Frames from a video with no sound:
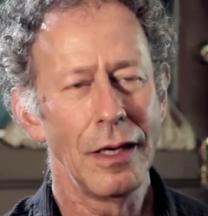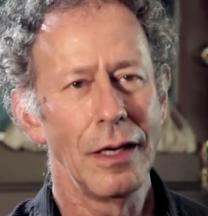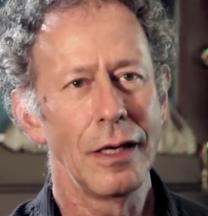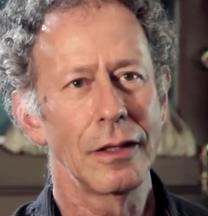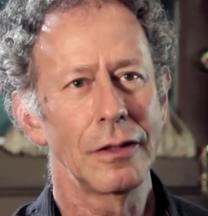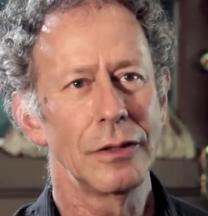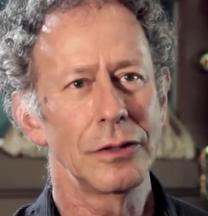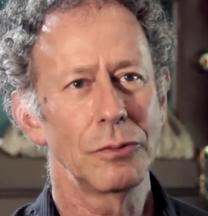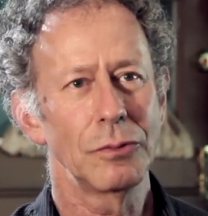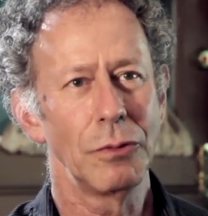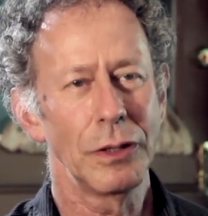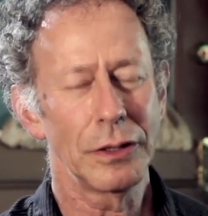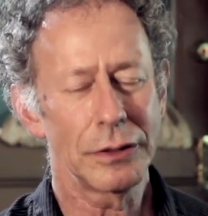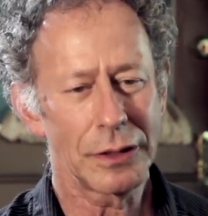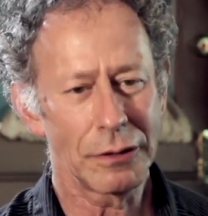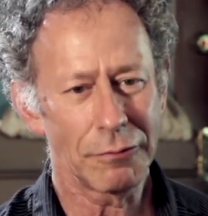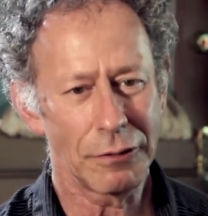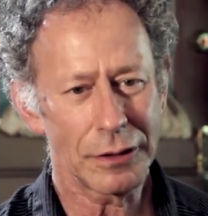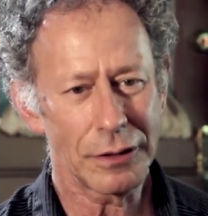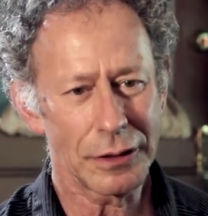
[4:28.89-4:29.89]
Because
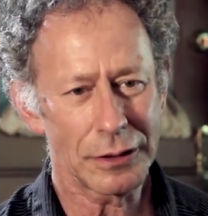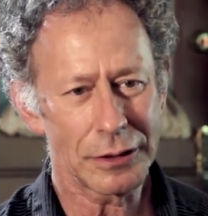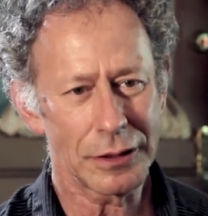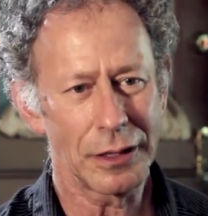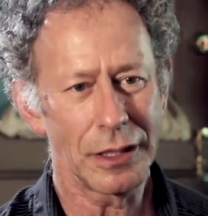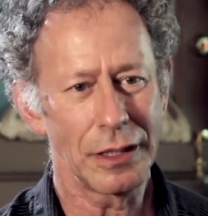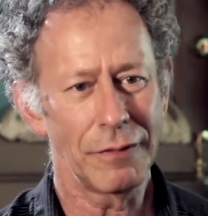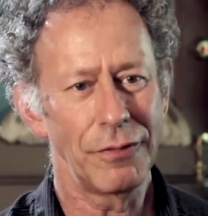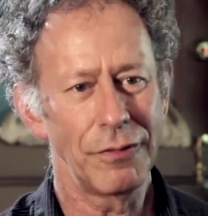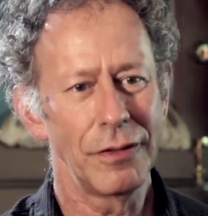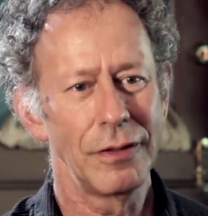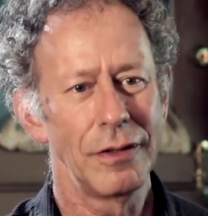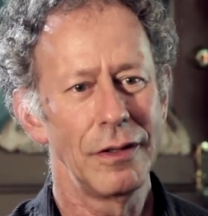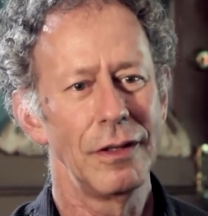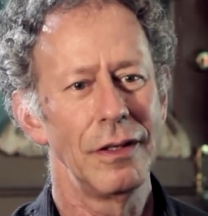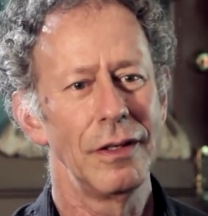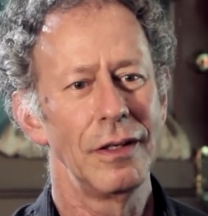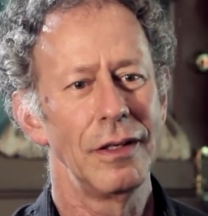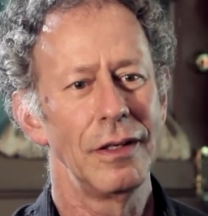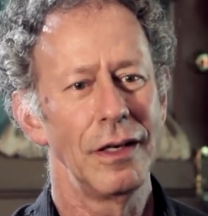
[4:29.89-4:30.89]
once I went to sleep,
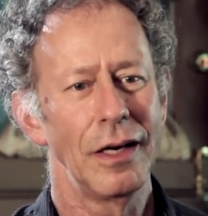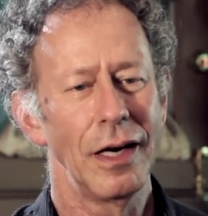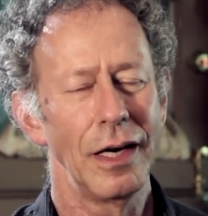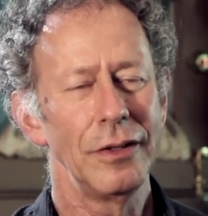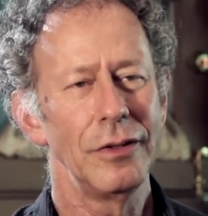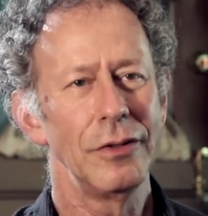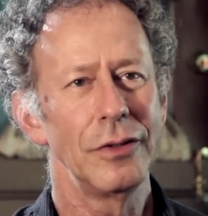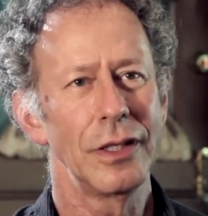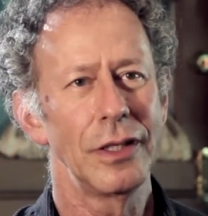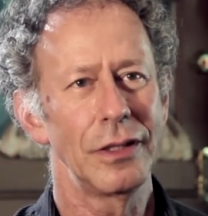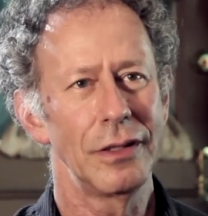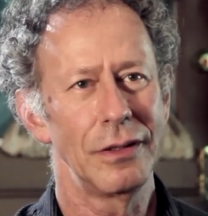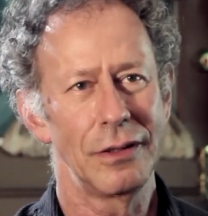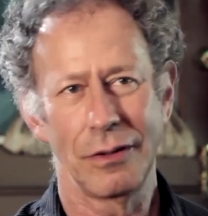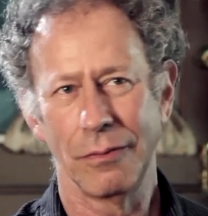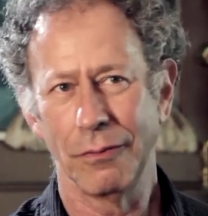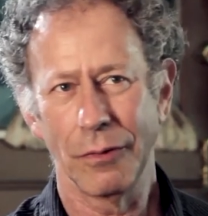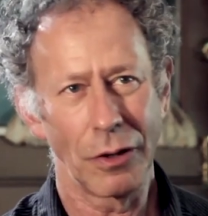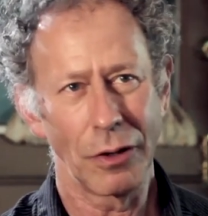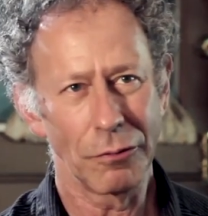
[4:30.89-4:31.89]
I knew that
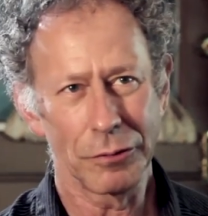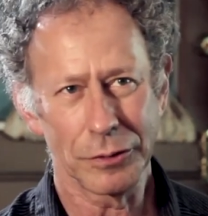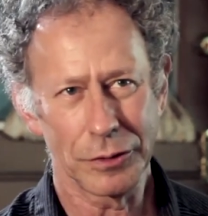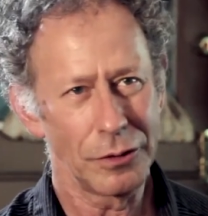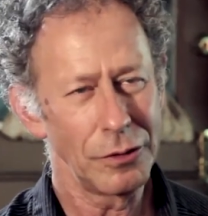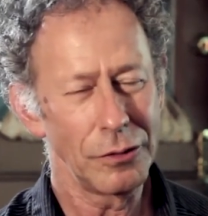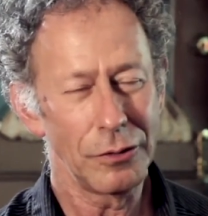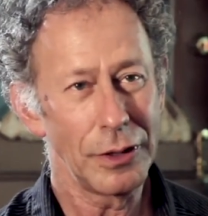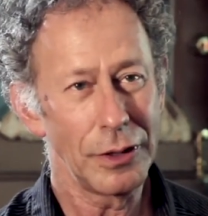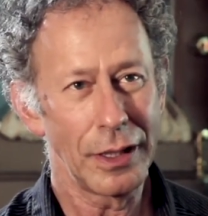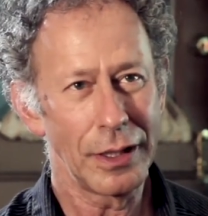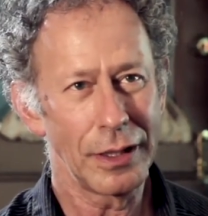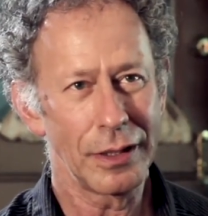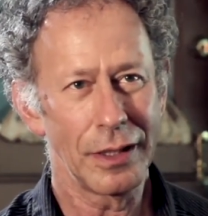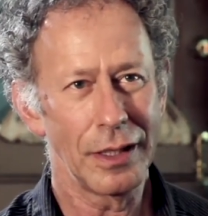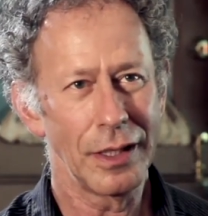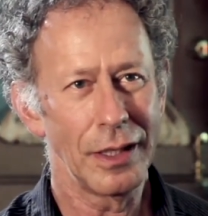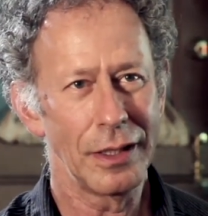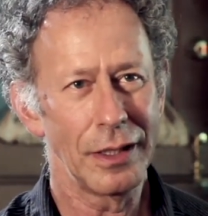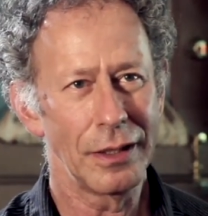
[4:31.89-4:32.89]
tomorrow was a new
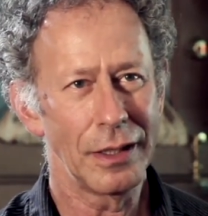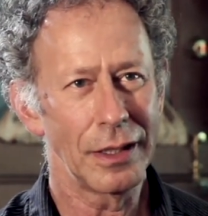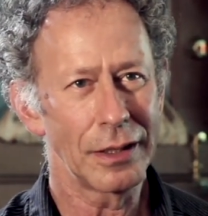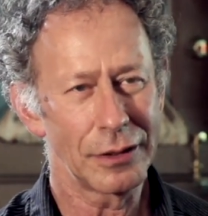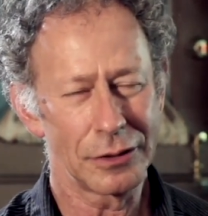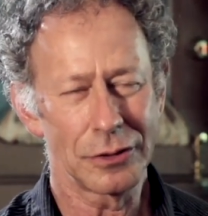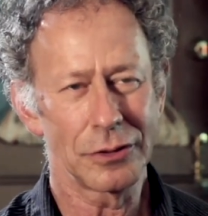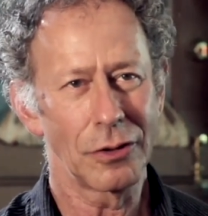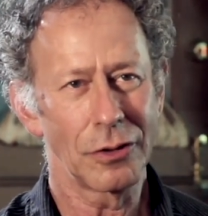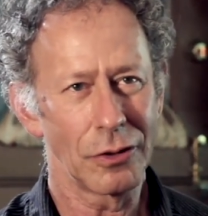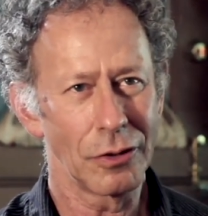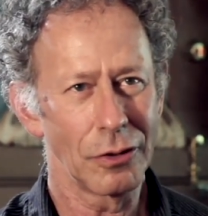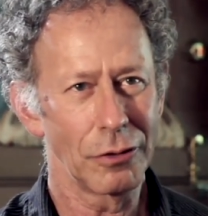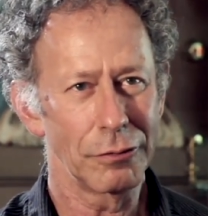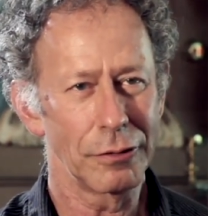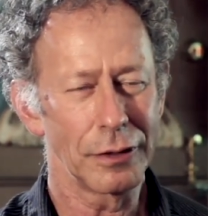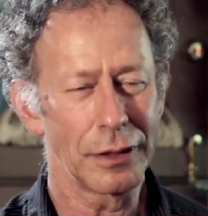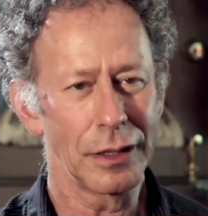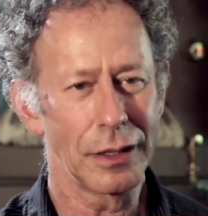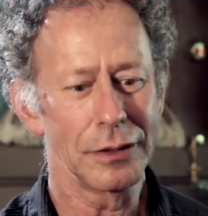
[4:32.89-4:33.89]
day and I could start all
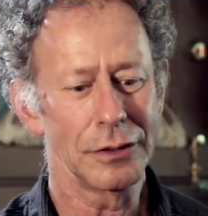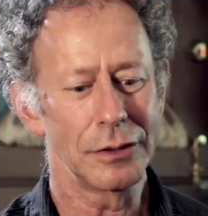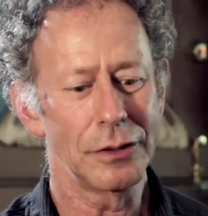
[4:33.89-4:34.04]
over again.